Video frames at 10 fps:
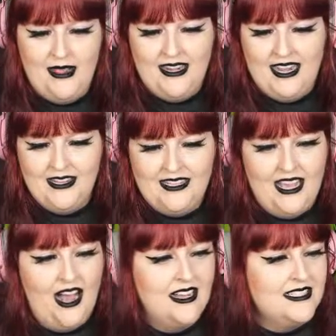And it
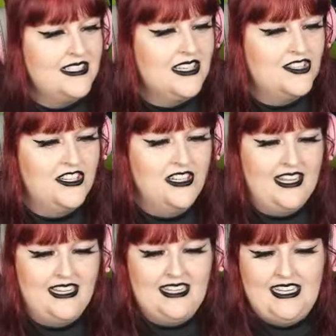casts such an
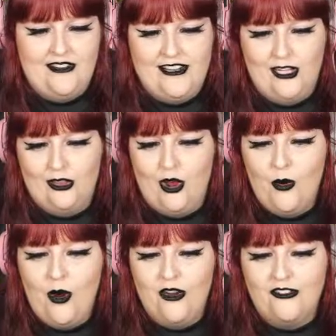eerie
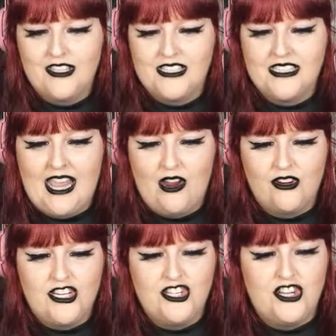glow over the
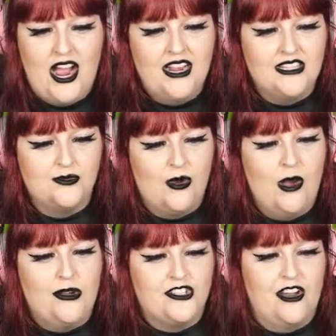Scary Shack as
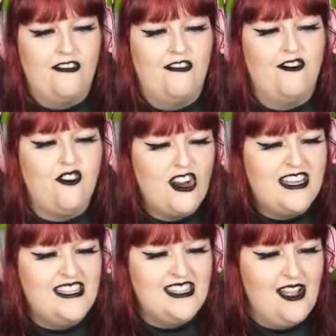well, which I
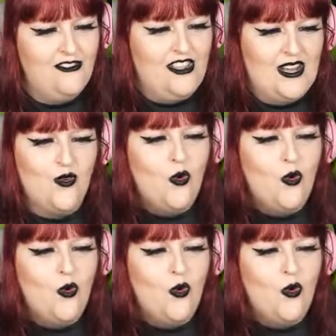freaking love that.